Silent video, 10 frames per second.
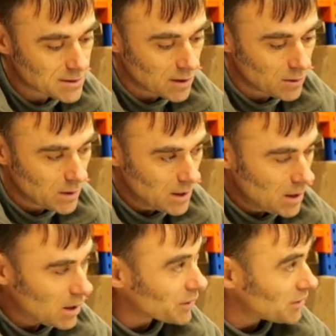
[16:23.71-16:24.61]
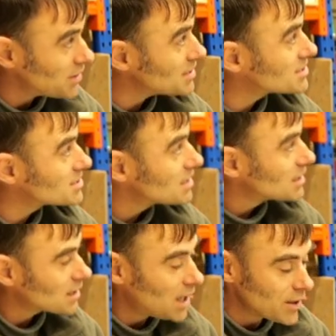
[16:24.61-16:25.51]
So, okay, this
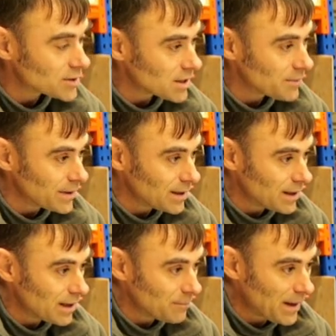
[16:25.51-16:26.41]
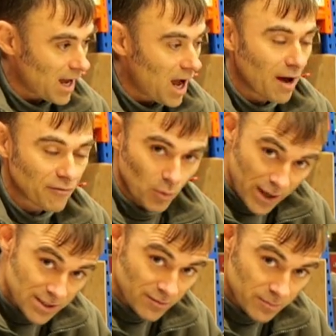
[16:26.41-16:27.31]
car is going to be about half the
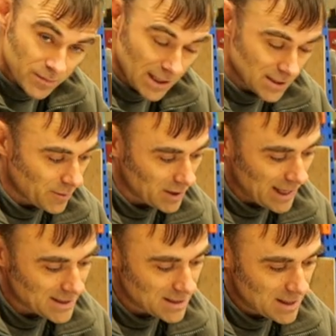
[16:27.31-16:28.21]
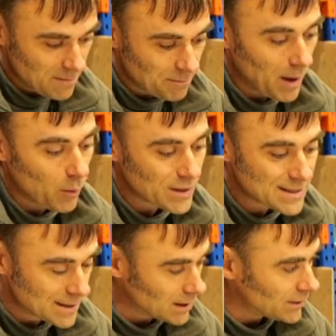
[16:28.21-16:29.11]
weight of a Tesla Model S, but we
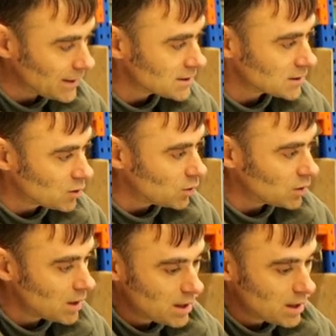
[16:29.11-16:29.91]
still need to cool